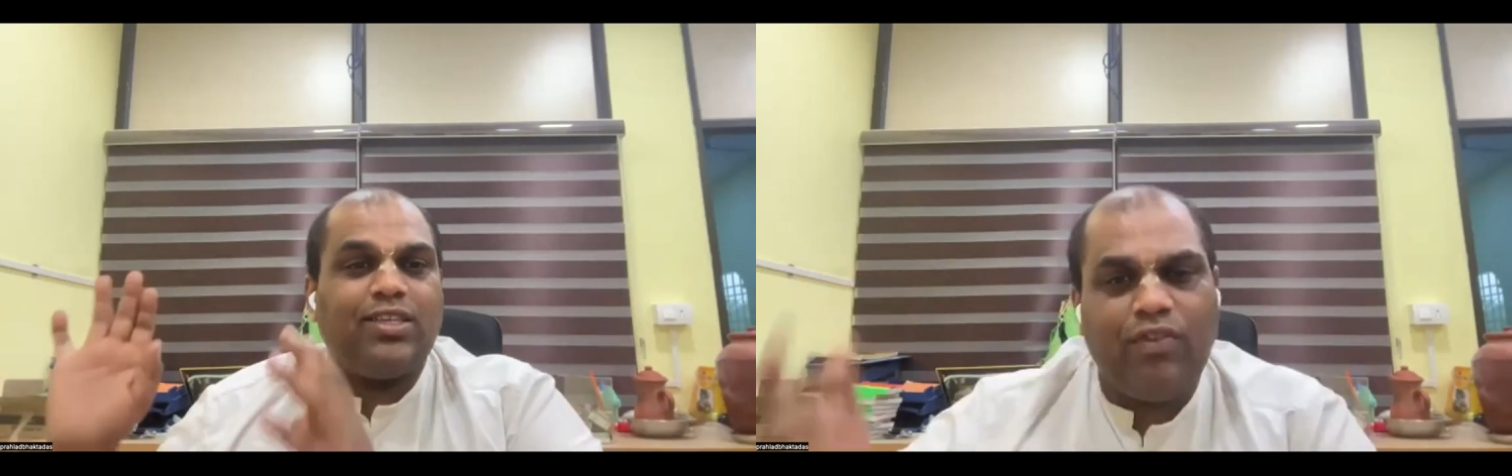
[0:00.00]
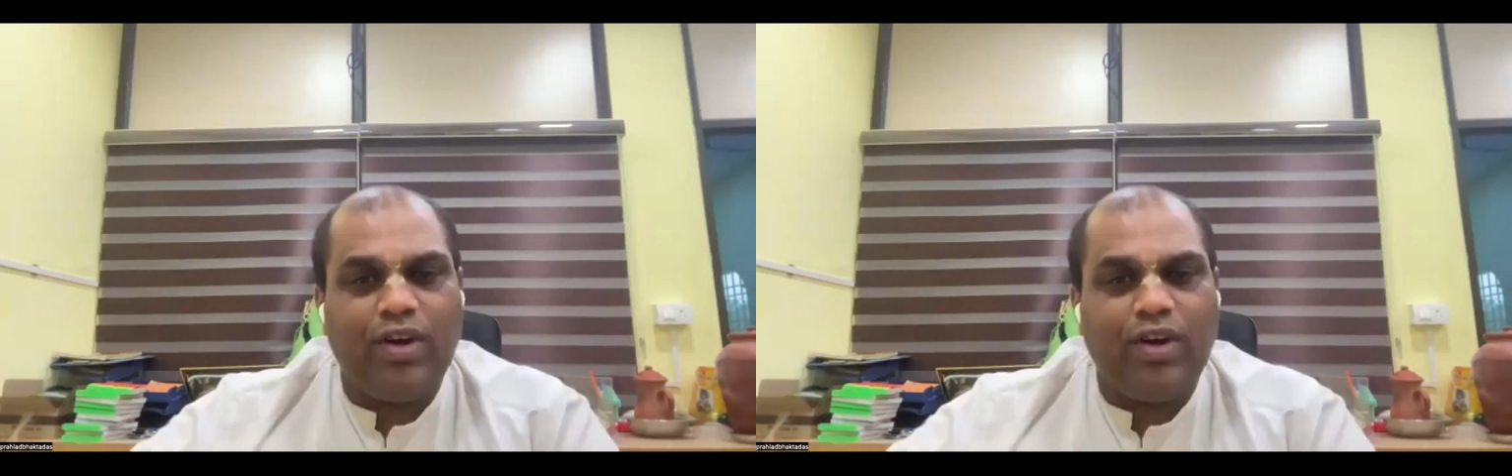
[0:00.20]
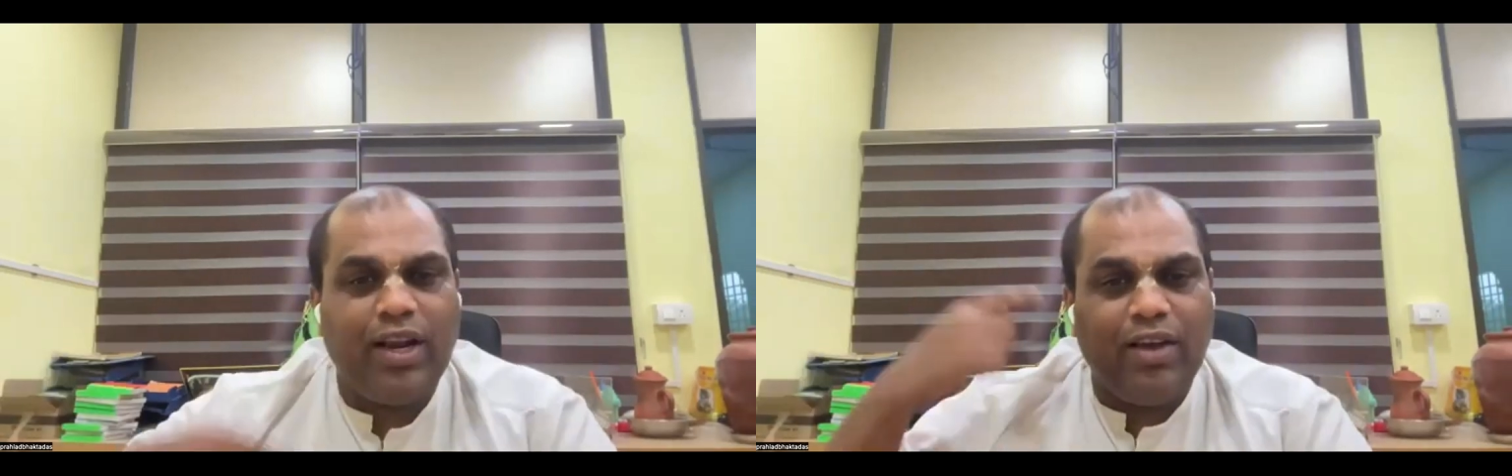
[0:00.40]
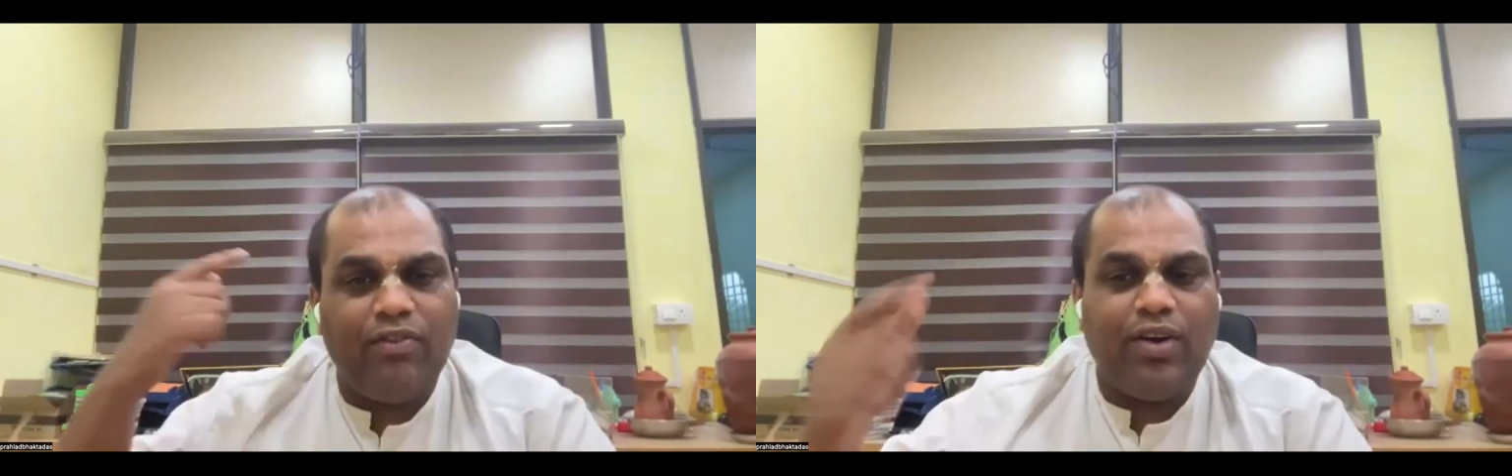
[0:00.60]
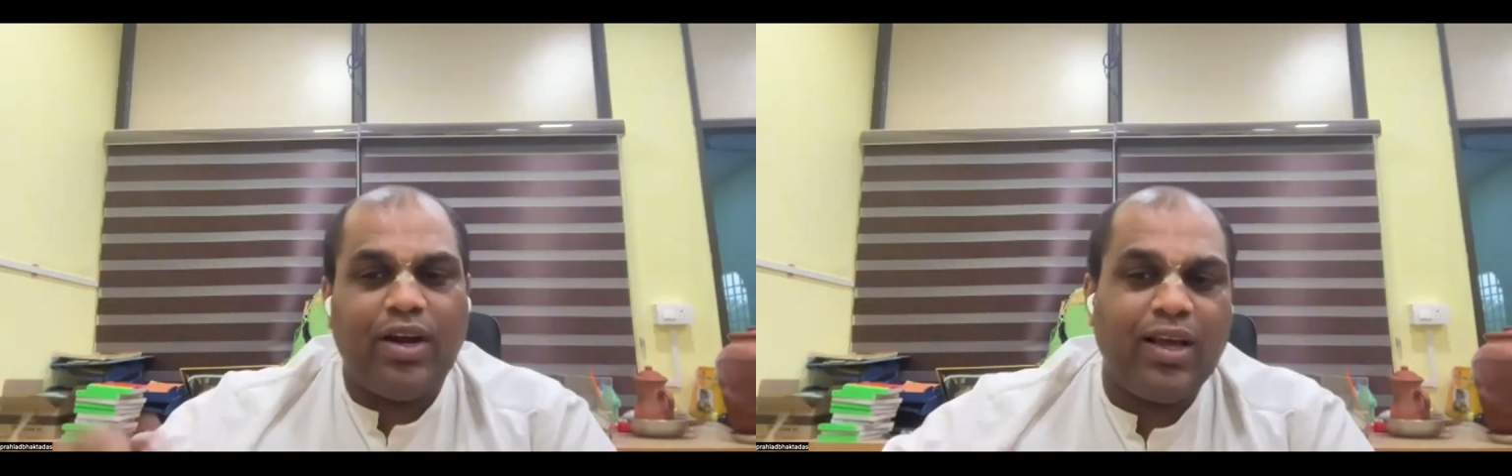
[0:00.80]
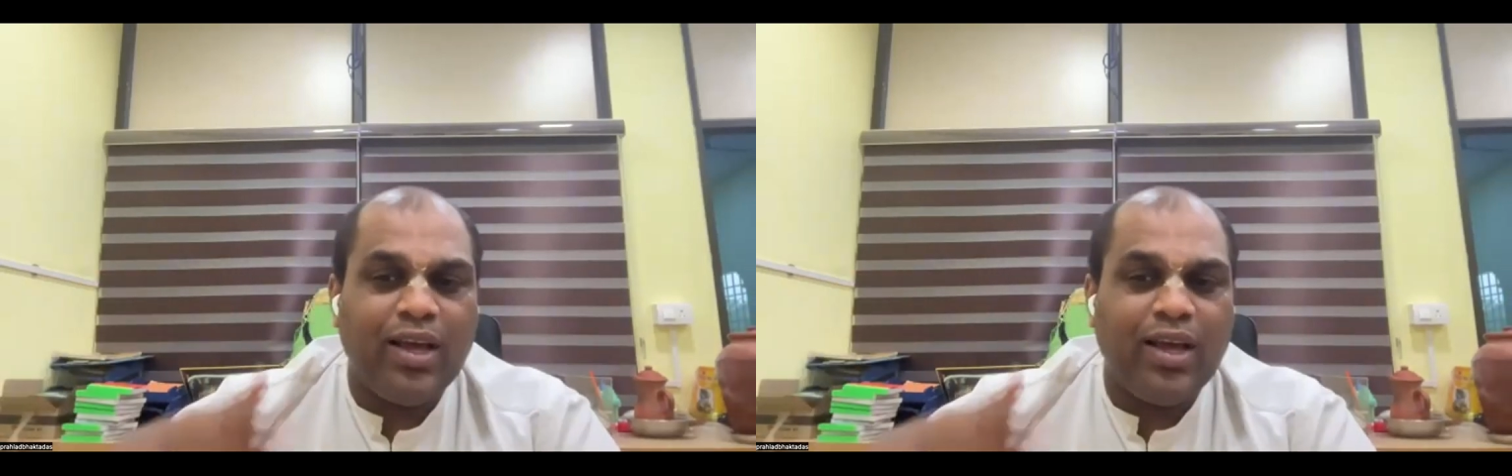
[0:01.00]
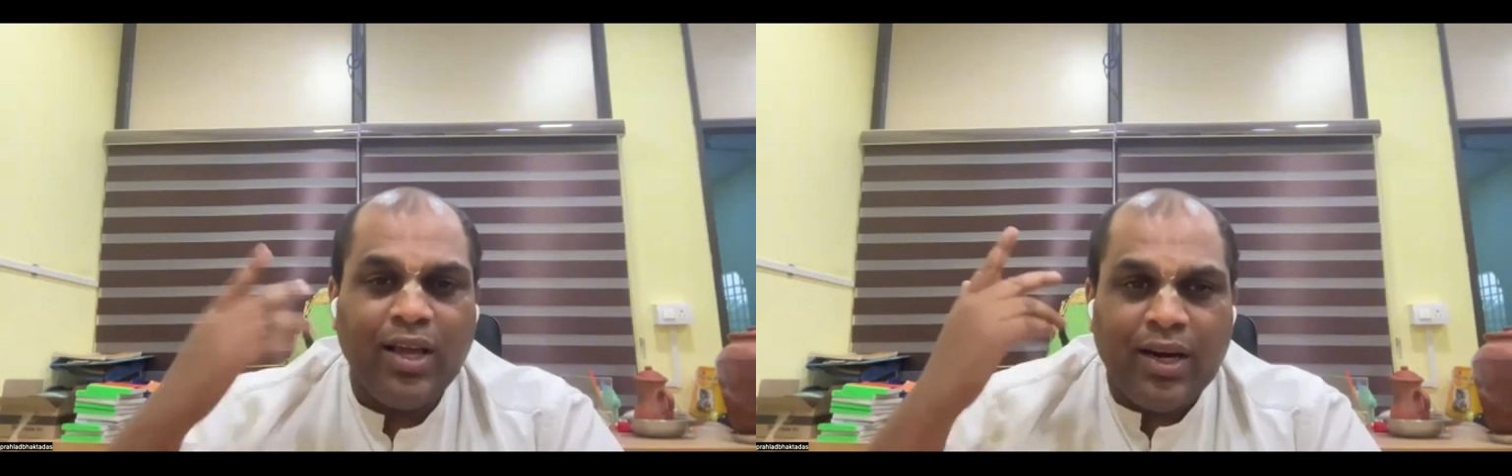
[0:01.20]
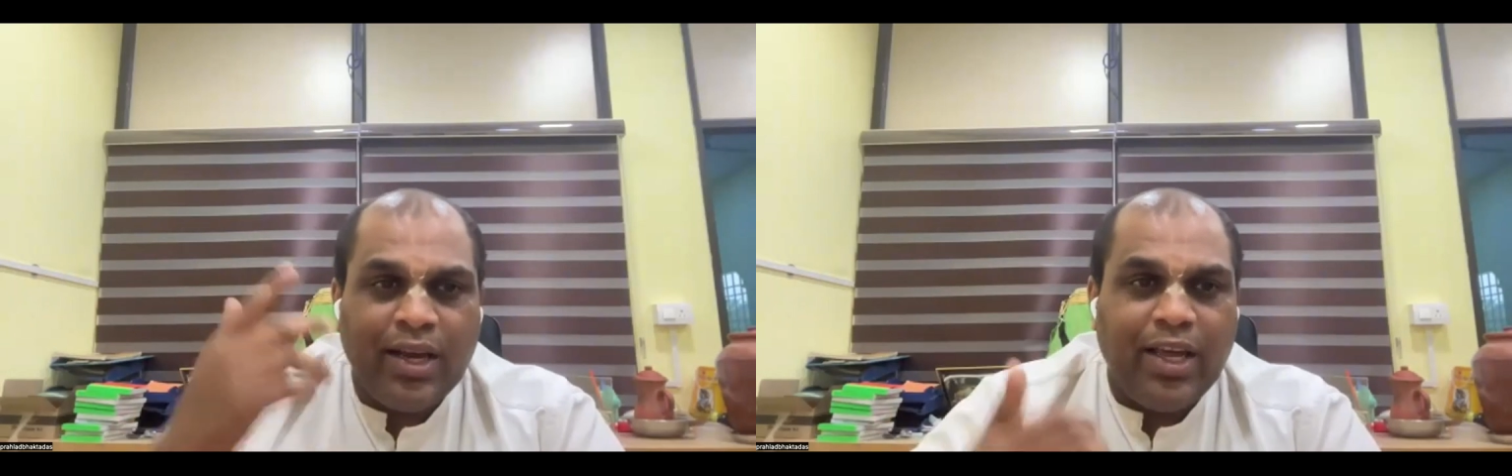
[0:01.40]
Every day.
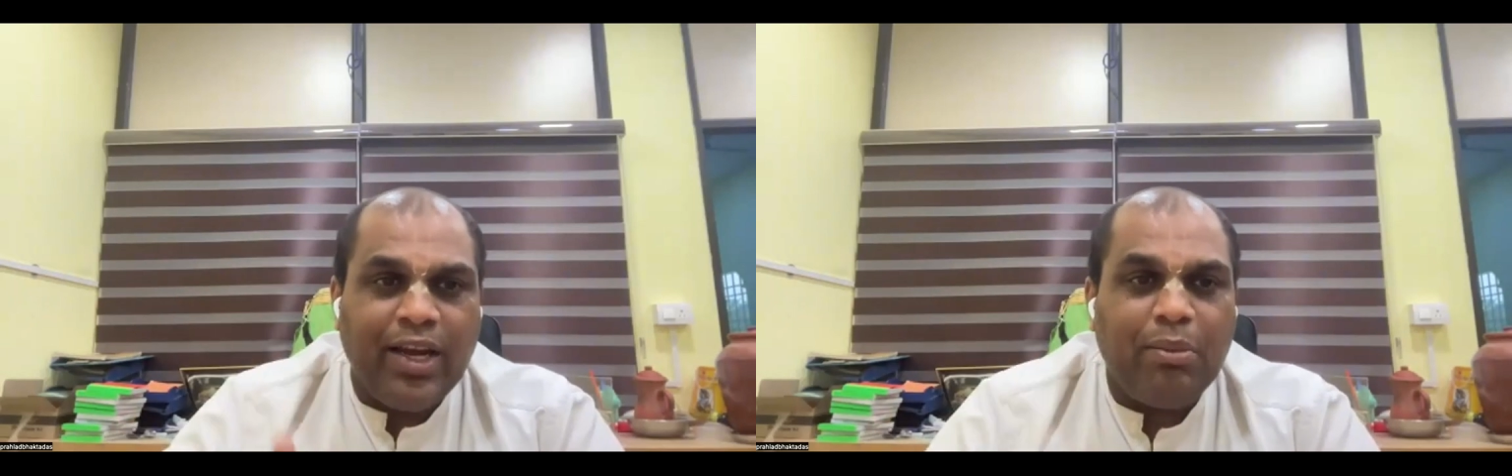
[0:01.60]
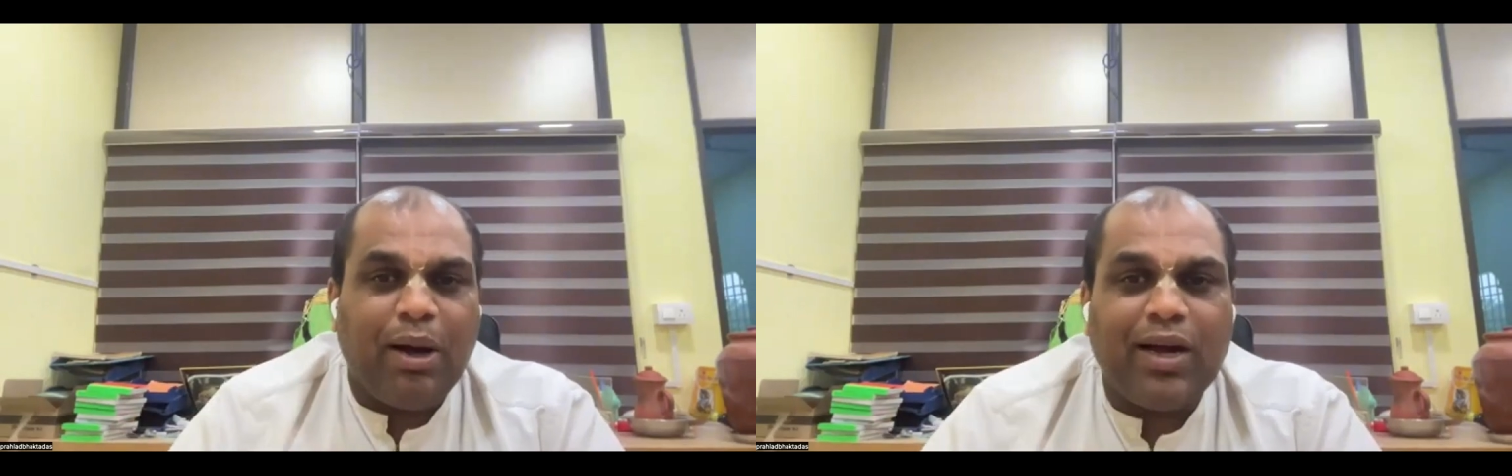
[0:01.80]
He read